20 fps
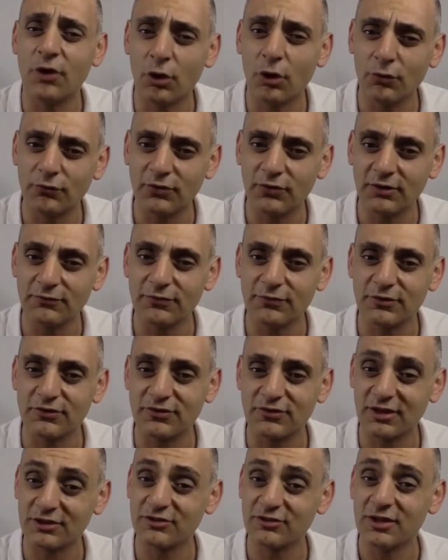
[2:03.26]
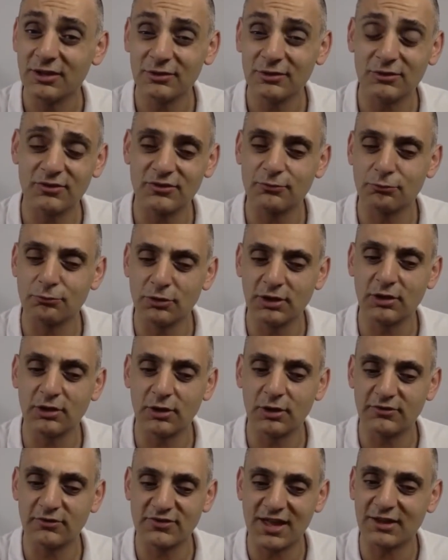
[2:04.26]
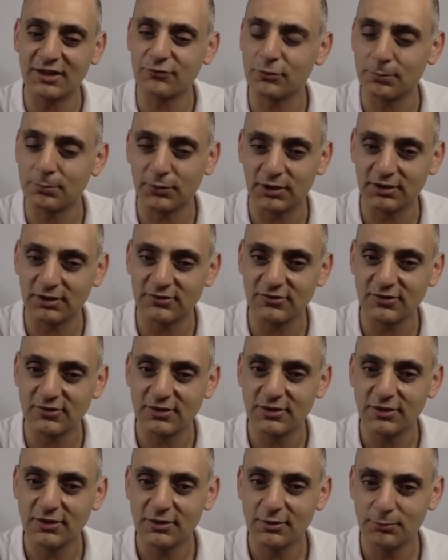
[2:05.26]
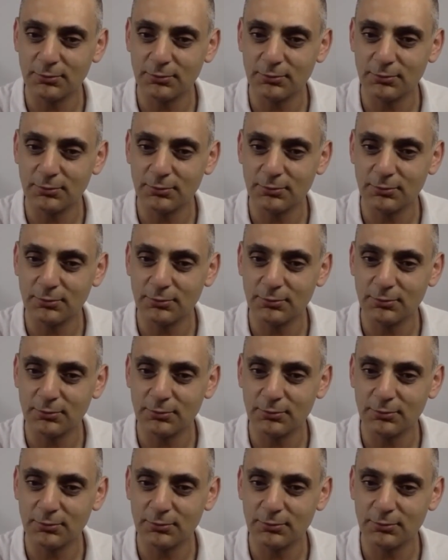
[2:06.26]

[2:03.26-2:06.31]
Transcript: and evolving for such, because it's really got, it starts from peace,